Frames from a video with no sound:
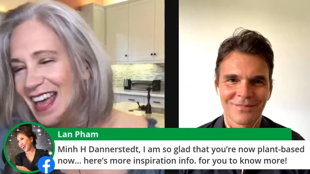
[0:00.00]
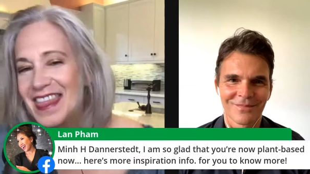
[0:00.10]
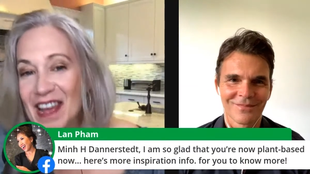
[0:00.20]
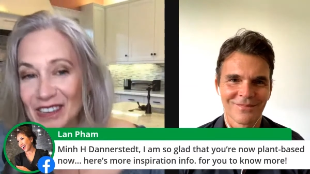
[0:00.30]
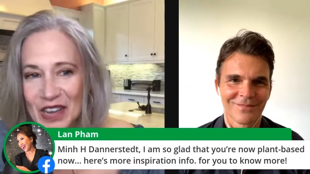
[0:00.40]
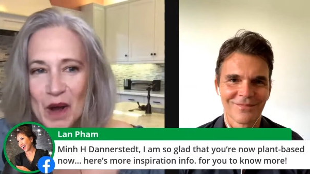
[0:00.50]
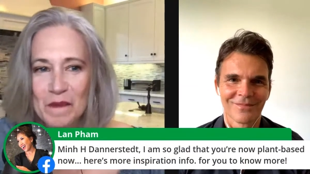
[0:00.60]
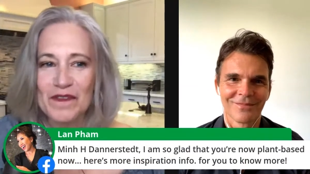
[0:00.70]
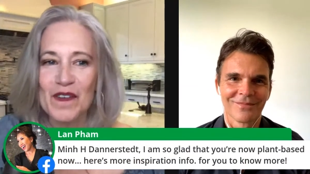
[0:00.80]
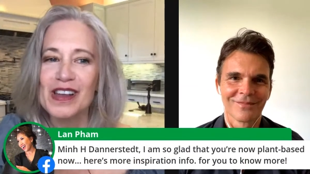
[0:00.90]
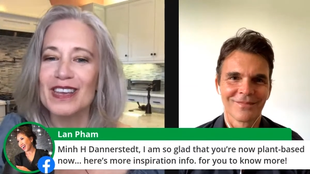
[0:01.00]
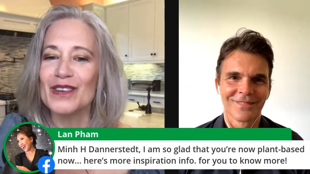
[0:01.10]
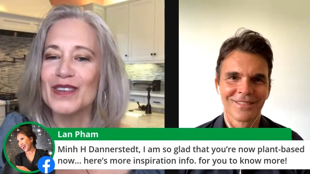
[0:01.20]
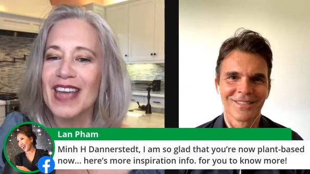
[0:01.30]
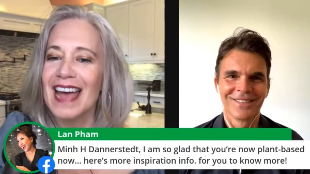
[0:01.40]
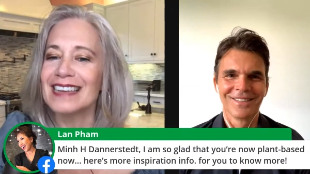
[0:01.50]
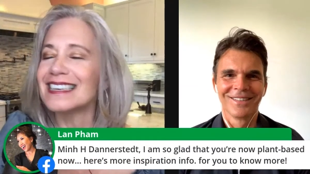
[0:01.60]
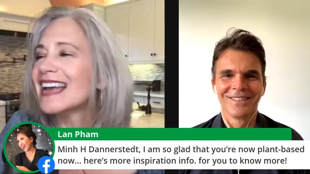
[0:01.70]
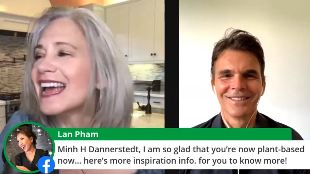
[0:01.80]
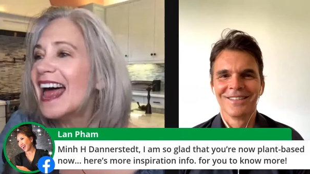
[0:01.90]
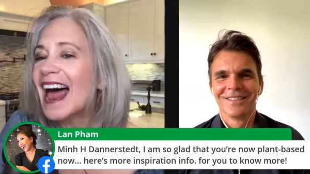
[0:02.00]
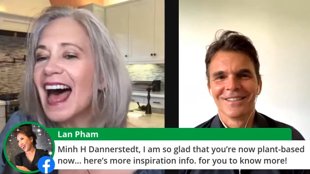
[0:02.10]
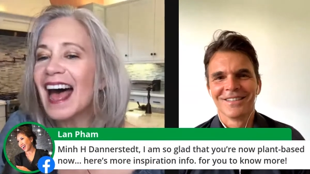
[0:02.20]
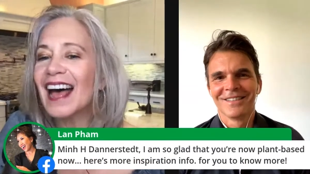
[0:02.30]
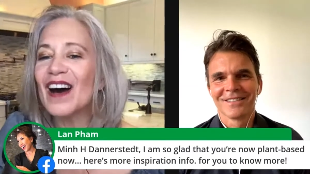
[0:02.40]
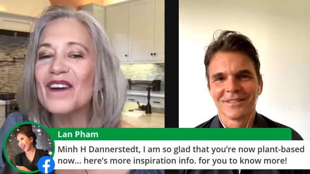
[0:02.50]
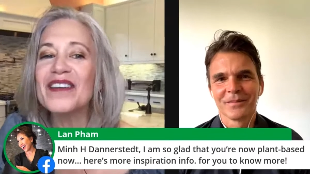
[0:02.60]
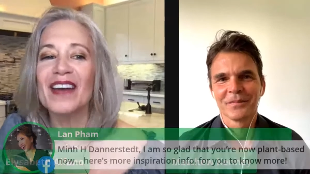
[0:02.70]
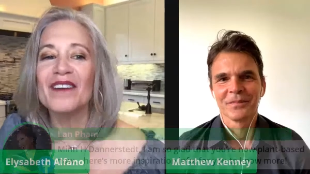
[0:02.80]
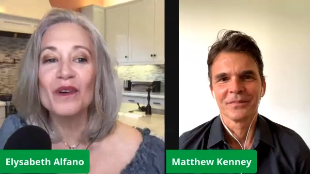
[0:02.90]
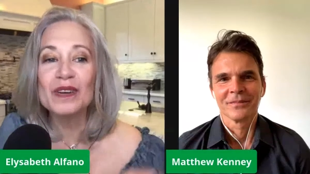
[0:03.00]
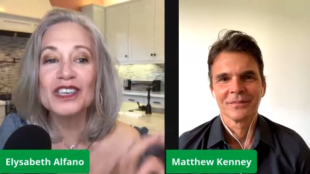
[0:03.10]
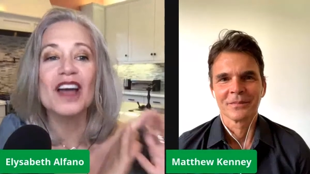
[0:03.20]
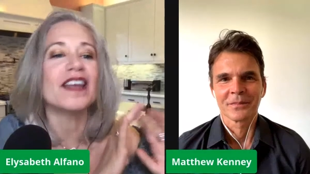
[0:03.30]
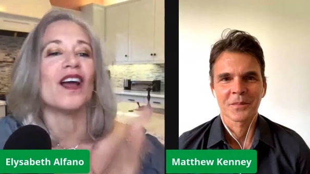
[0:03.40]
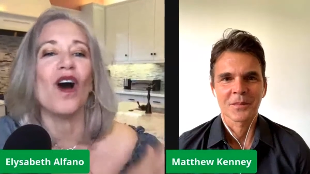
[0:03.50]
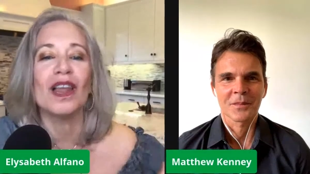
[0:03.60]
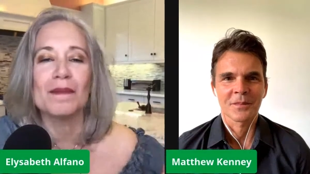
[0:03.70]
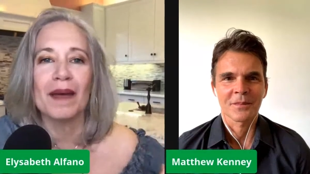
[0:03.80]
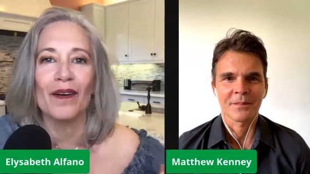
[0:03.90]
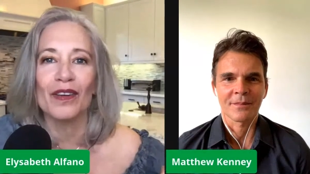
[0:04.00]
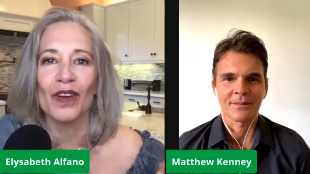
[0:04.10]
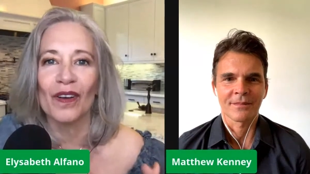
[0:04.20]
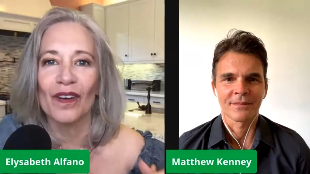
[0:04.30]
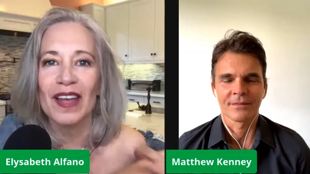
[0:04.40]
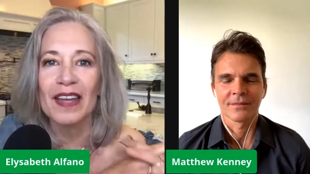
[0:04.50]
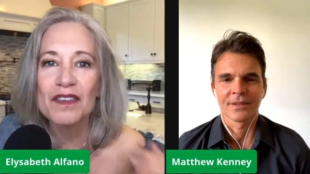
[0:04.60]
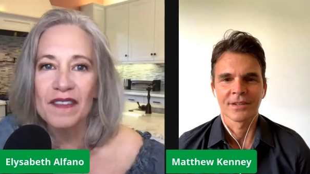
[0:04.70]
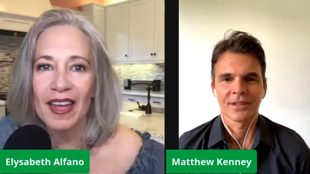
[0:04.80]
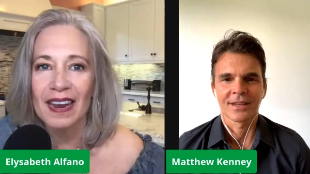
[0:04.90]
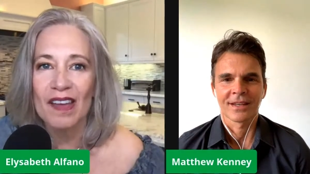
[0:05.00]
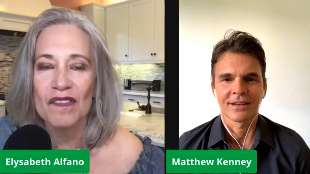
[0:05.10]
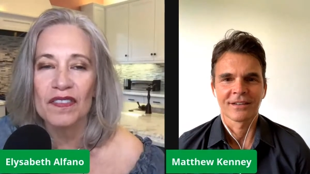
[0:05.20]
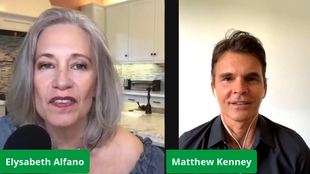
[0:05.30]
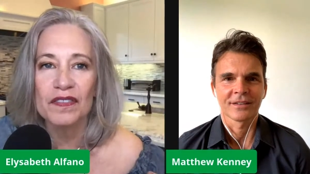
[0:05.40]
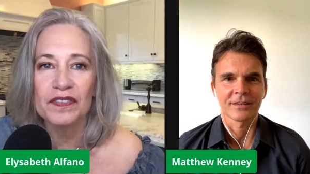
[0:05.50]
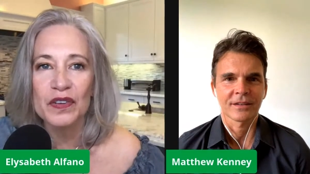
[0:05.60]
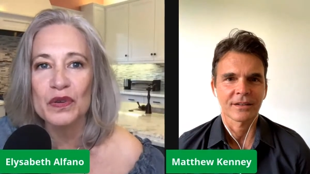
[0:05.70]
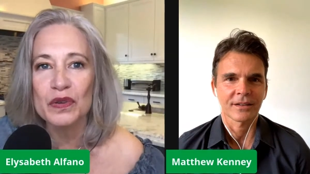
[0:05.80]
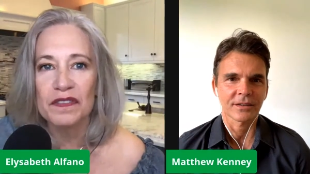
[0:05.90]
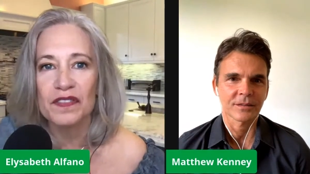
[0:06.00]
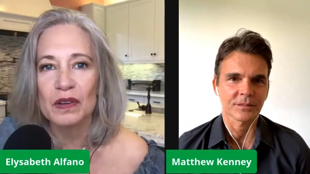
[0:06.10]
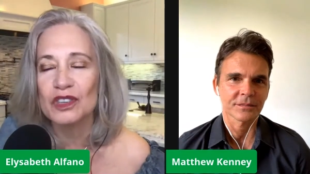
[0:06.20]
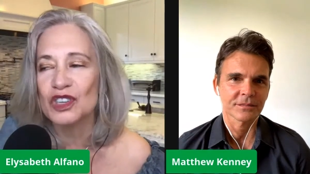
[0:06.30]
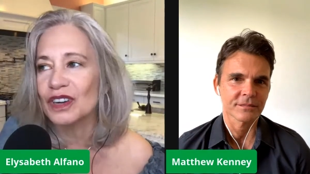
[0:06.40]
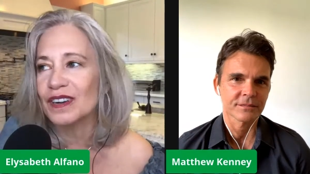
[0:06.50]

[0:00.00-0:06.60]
Speaker 1: There's hope for you yet. Uh, okay, well, we're talking all about your innovative food future